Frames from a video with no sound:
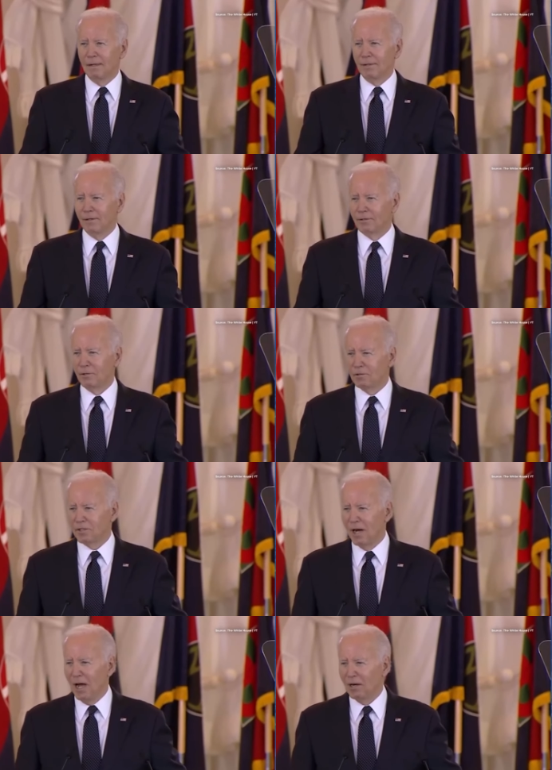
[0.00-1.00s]
You're a true
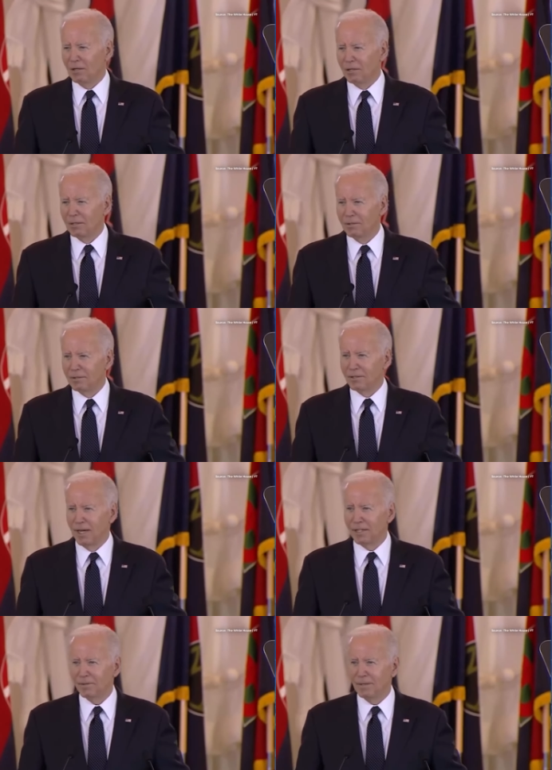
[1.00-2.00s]
scholar and
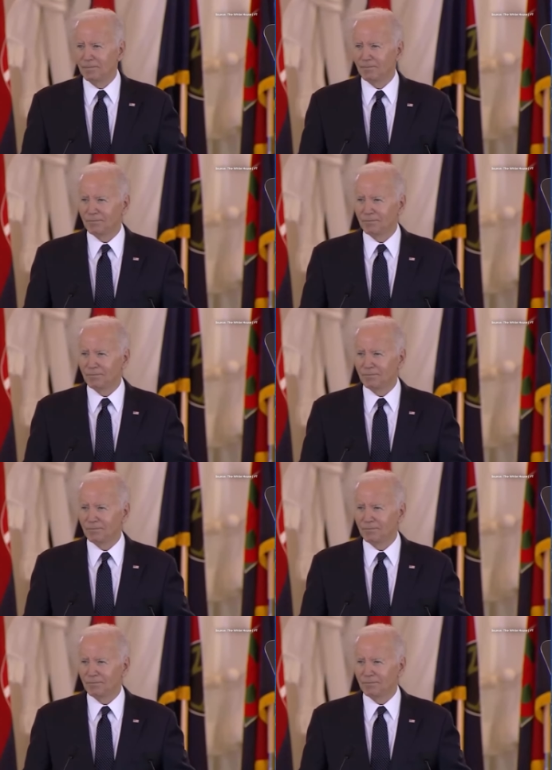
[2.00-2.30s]
statesman